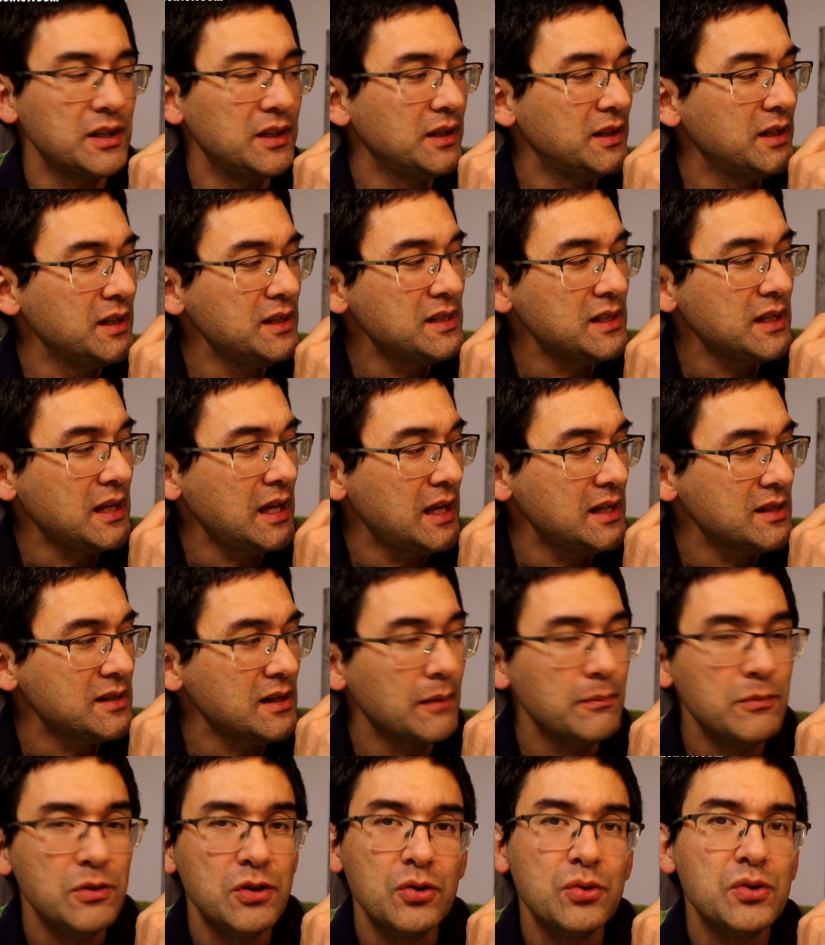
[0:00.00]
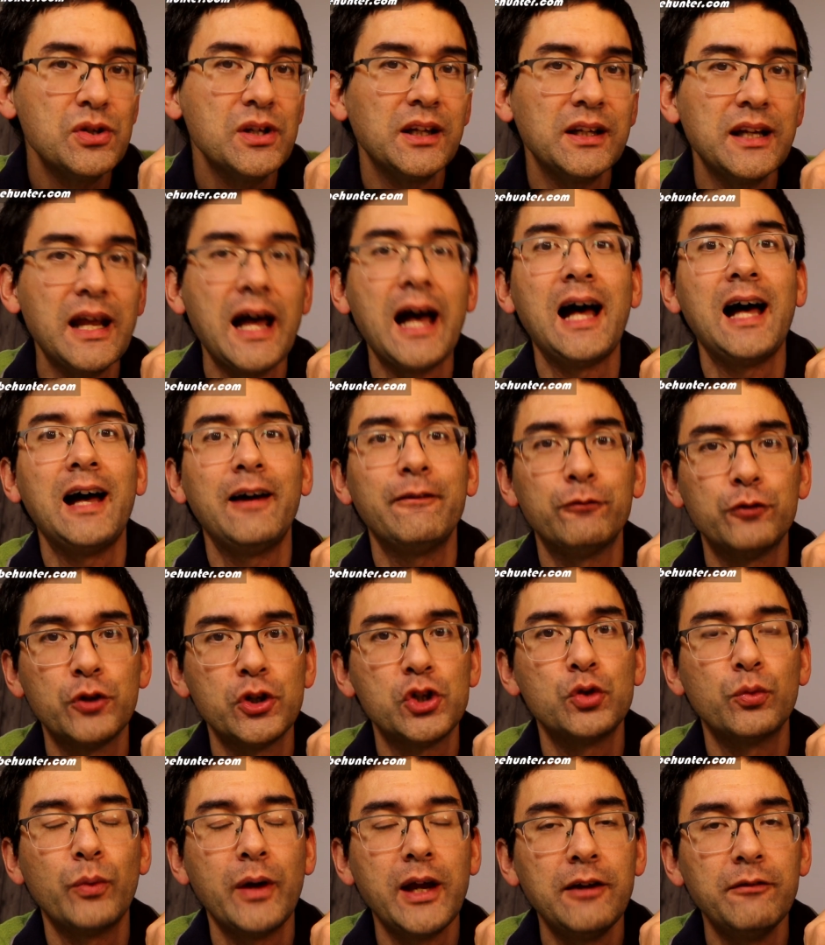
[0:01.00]
In this case, I'm using an
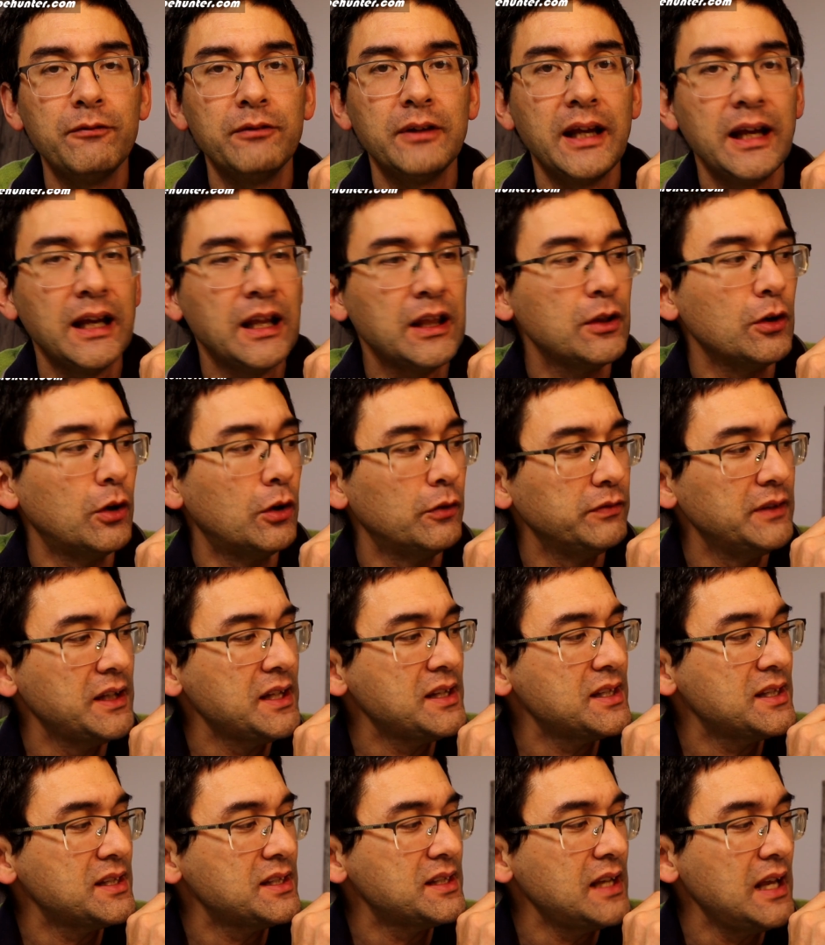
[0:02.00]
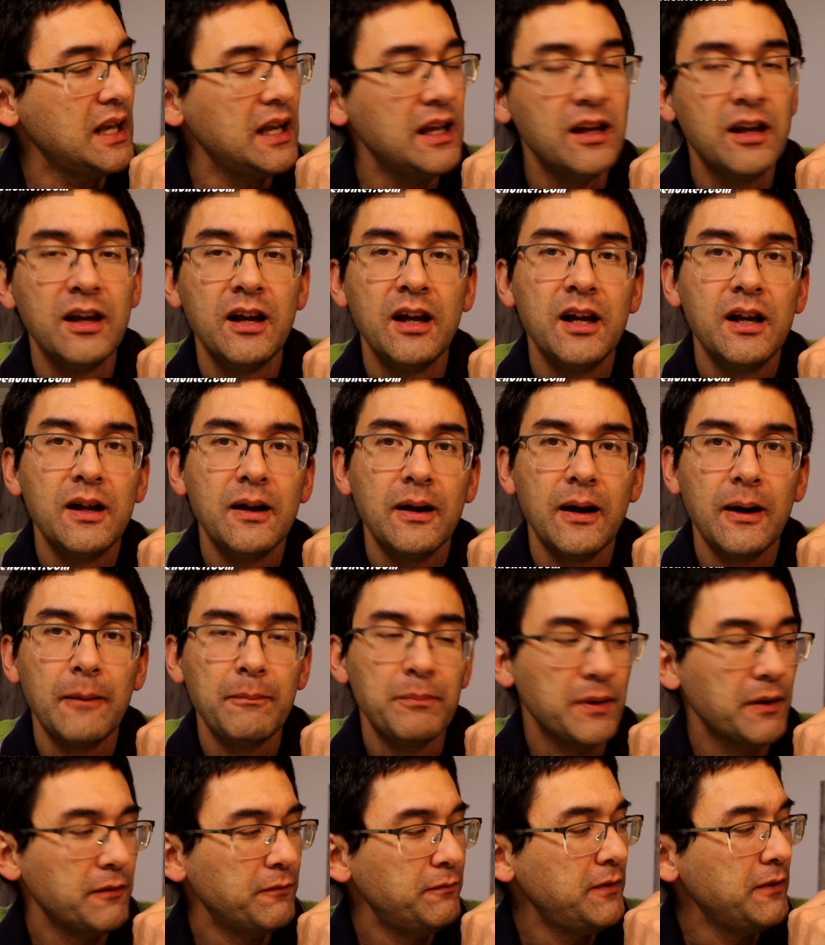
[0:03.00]
average wavelength of, let's say,
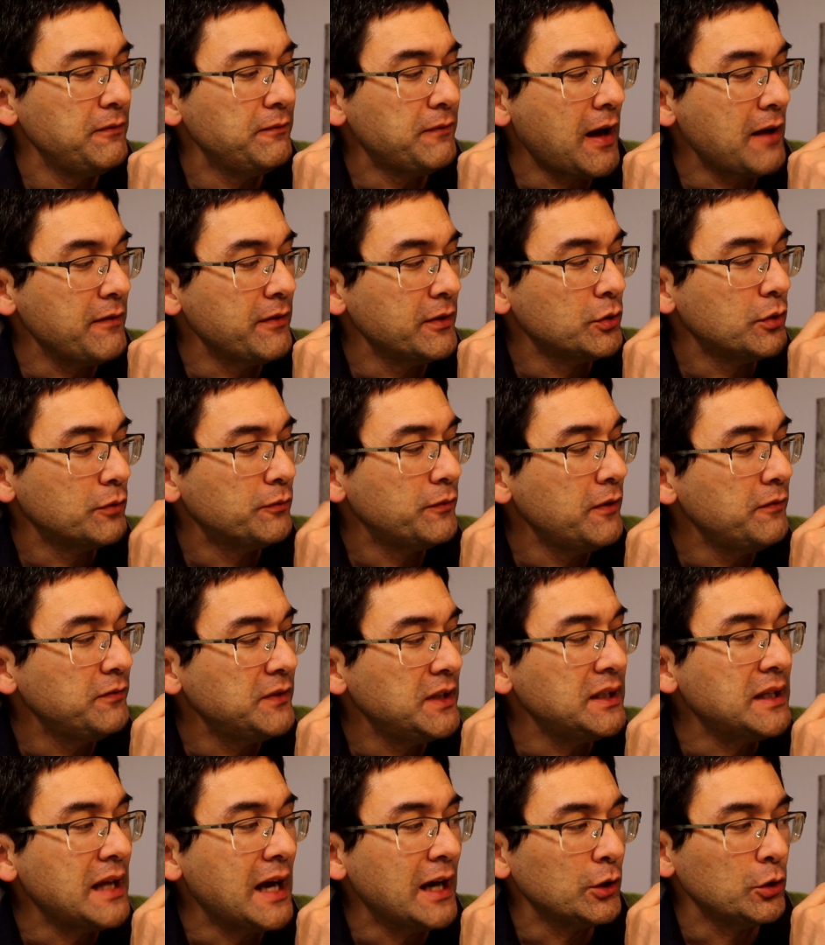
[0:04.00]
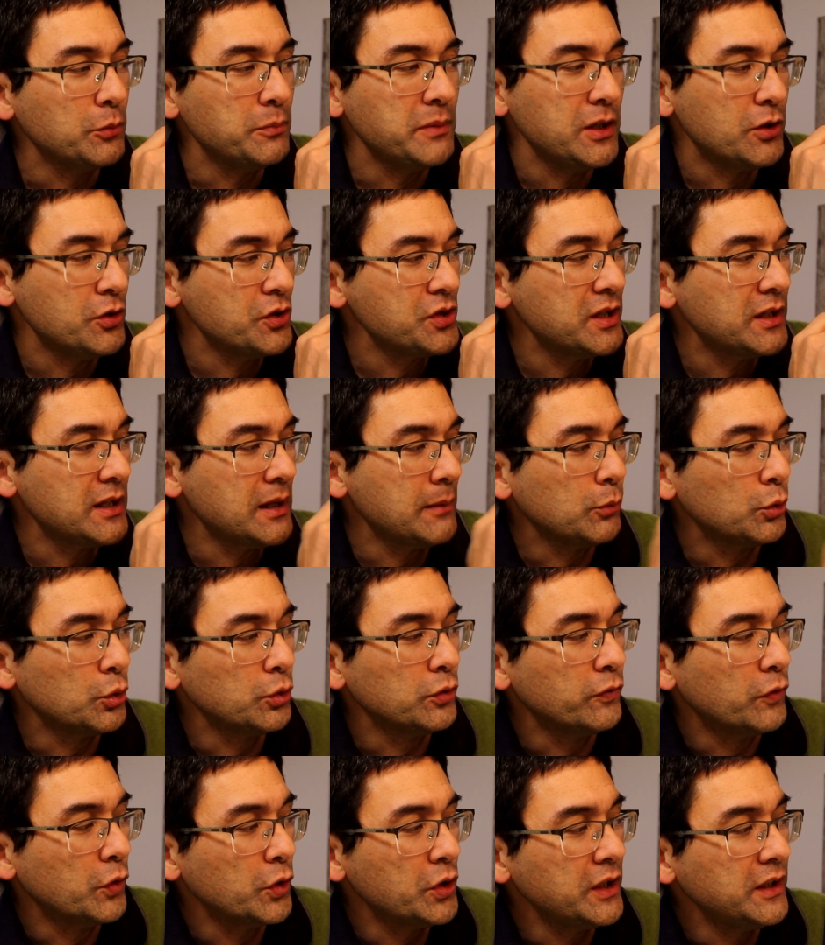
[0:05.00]
550 nanometers, and I'm
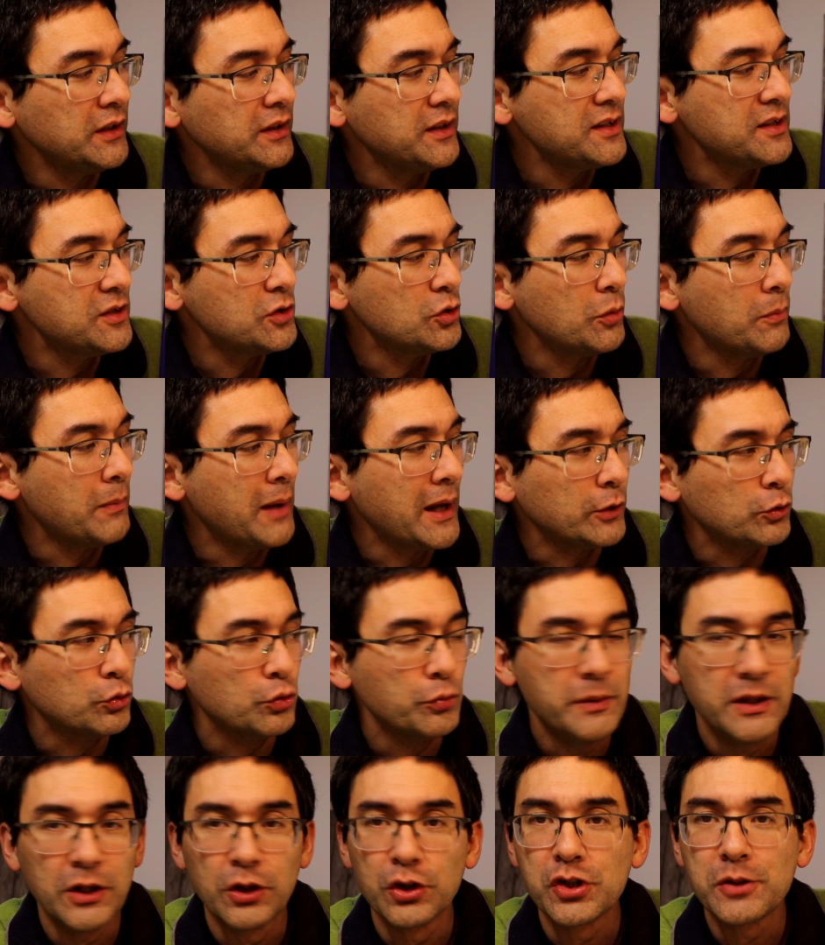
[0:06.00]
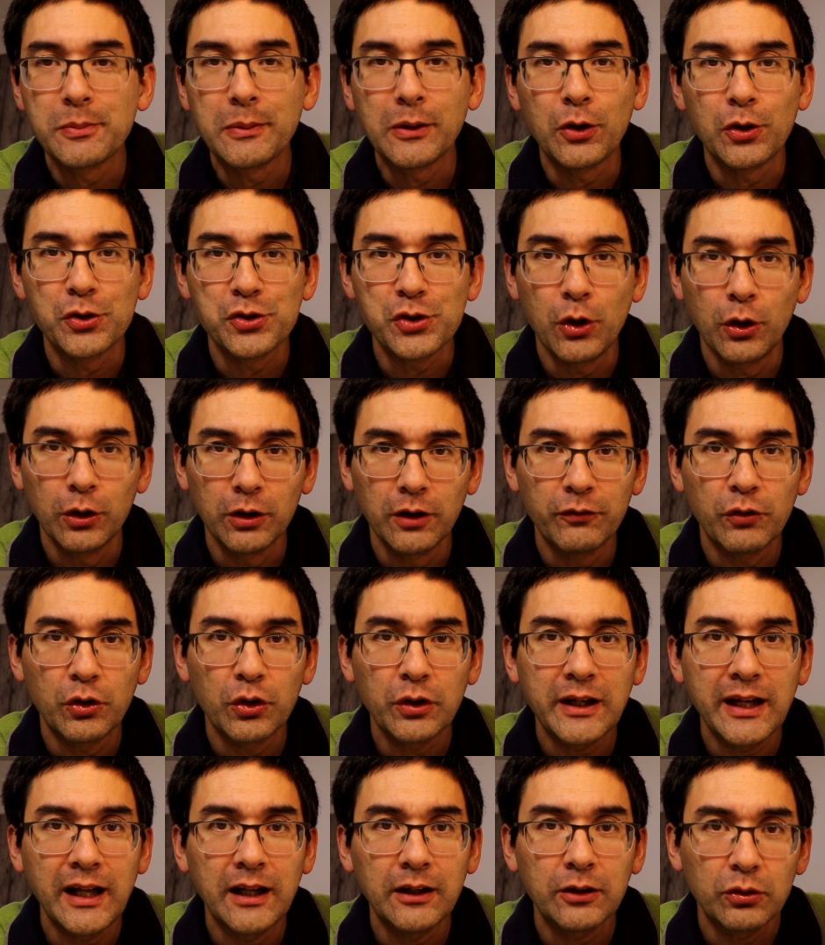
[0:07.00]
converting this to micrometers because all of
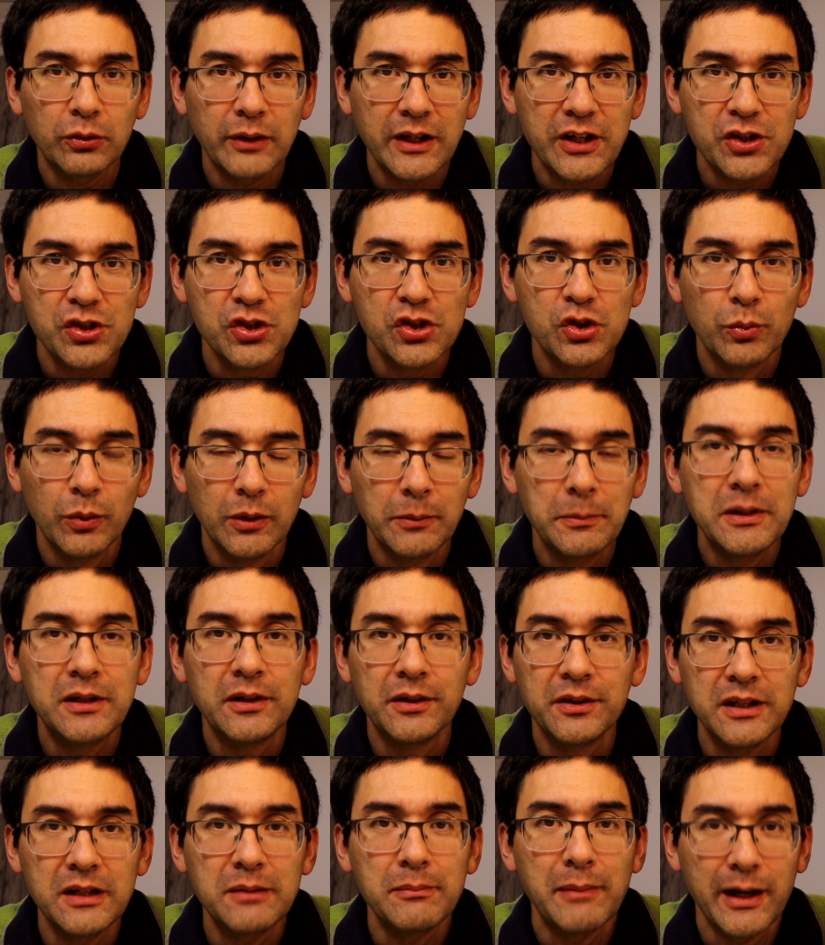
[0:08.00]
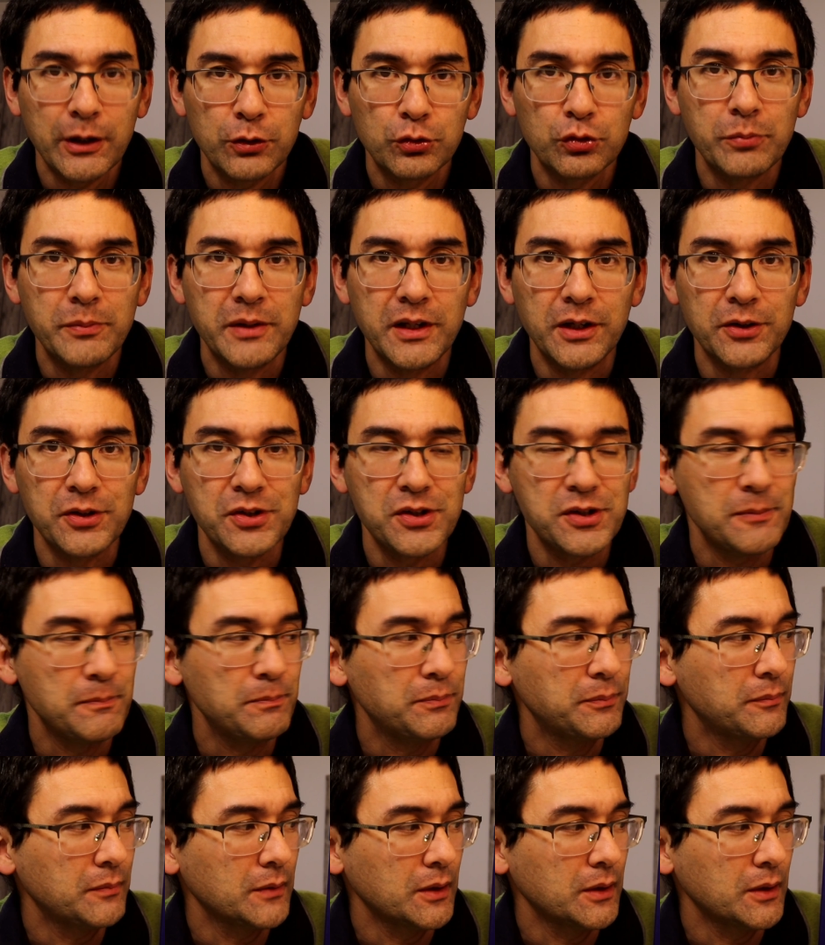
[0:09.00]
our calculations will be done in micrometers.